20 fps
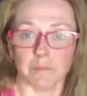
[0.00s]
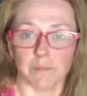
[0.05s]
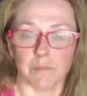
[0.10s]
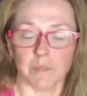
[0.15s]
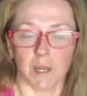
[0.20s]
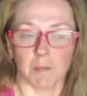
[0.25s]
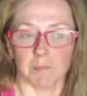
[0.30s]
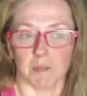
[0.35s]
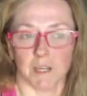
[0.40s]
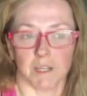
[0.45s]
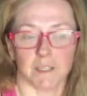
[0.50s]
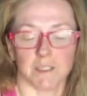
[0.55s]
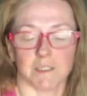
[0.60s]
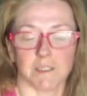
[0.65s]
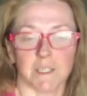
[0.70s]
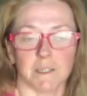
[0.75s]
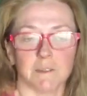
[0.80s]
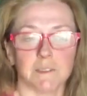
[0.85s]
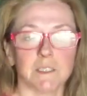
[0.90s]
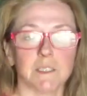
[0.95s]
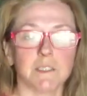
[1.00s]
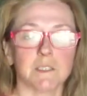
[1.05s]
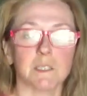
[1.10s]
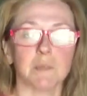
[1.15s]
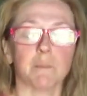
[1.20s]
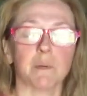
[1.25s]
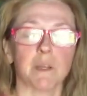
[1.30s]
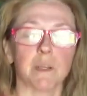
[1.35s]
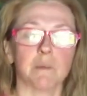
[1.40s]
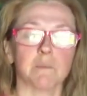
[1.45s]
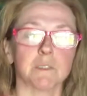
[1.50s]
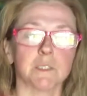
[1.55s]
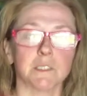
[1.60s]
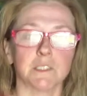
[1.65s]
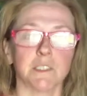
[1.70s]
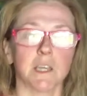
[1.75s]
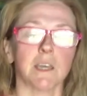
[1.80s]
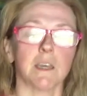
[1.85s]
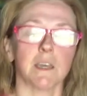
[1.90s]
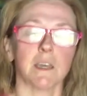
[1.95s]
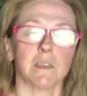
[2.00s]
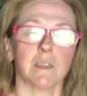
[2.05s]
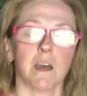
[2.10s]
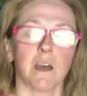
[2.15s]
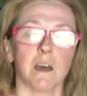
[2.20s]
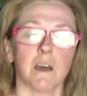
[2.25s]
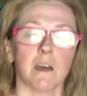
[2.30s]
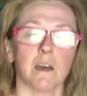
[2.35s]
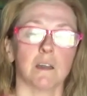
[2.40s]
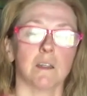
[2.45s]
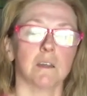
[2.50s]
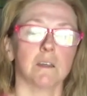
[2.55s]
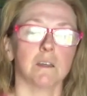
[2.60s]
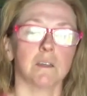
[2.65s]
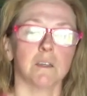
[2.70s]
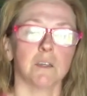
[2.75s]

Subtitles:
I'm not going to say it was easy, but I'm just saying that,